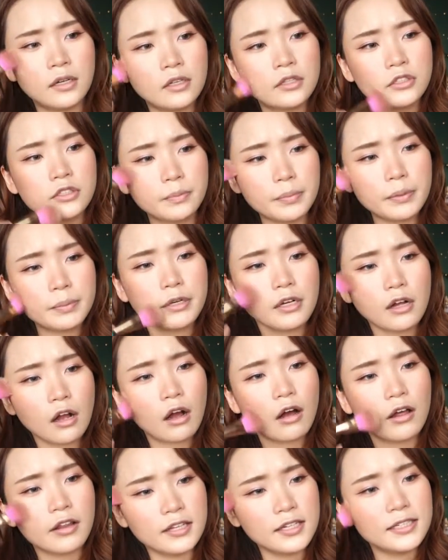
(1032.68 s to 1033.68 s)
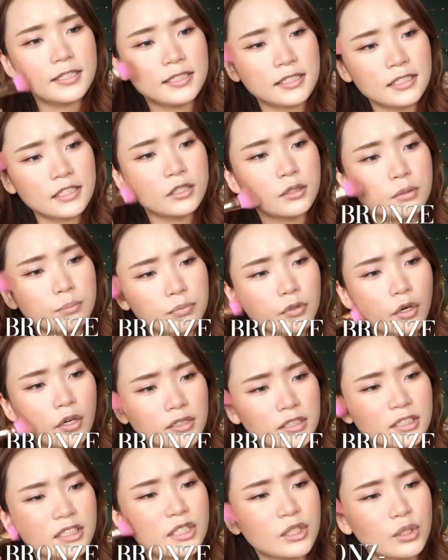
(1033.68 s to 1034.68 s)
Do people call this
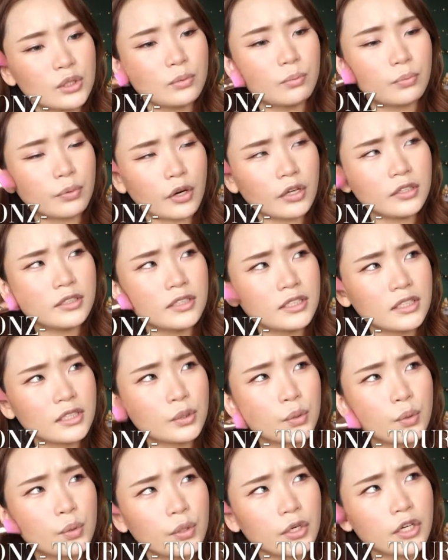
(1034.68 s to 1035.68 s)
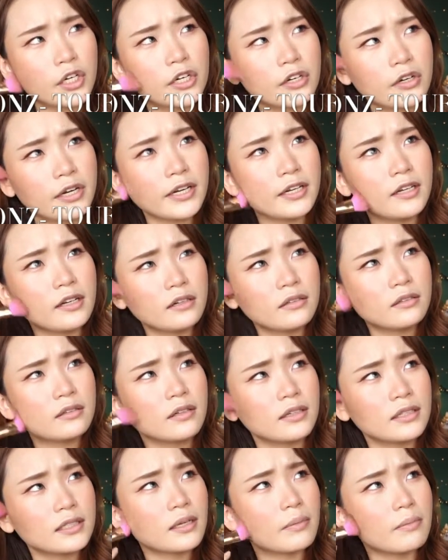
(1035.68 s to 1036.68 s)
bronze tour right now
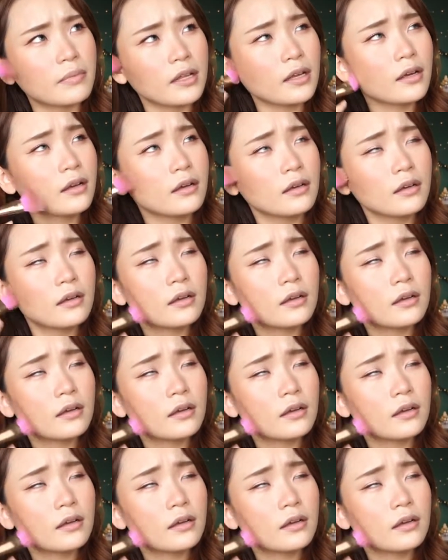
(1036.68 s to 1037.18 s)
or something?